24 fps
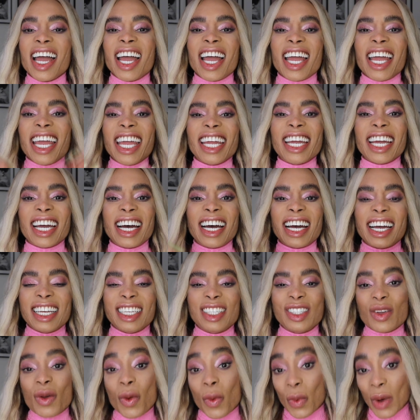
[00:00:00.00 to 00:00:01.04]
Hey
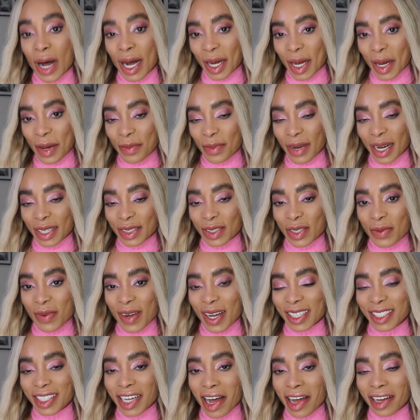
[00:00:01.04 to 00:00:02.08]
guys, welcome back to my
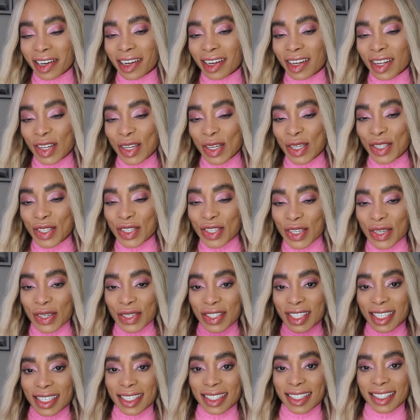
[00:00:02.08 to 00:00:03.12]
channel. So
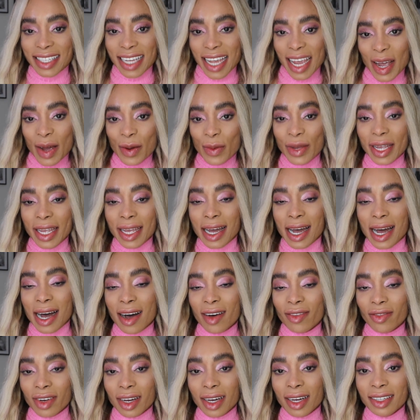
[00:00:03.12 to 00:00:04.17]
today we
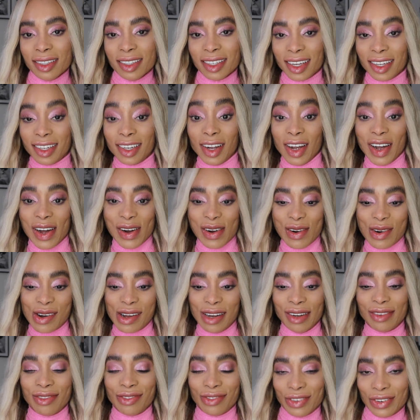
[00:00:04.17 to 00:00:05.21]
have another
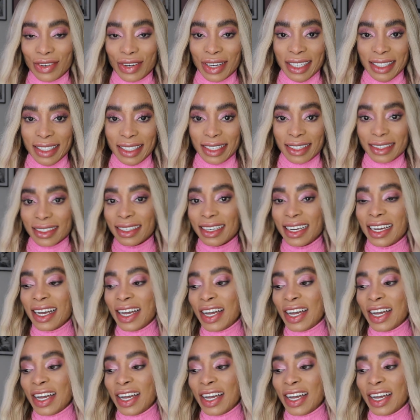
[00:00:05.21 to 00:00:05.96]
haul for you.